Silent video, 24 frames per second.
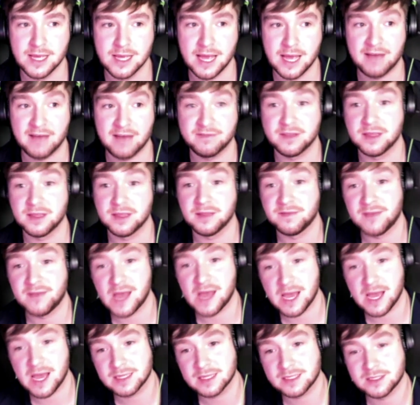after the
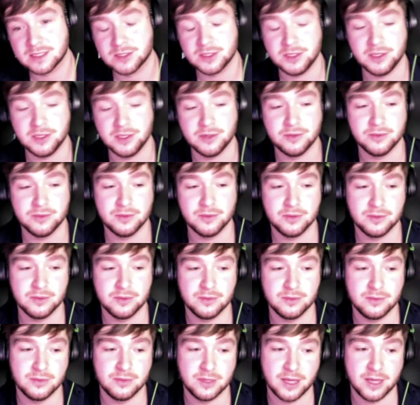fact you
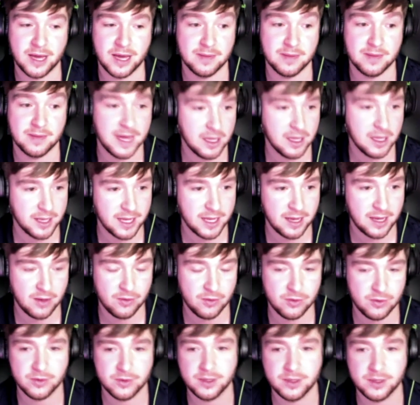had a meltdown,
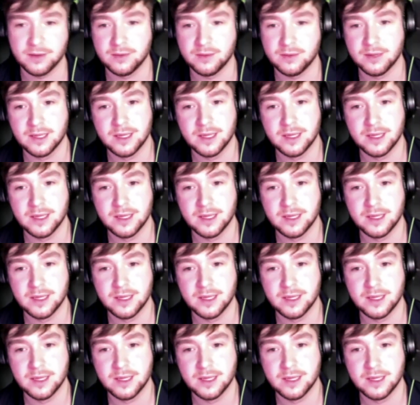or you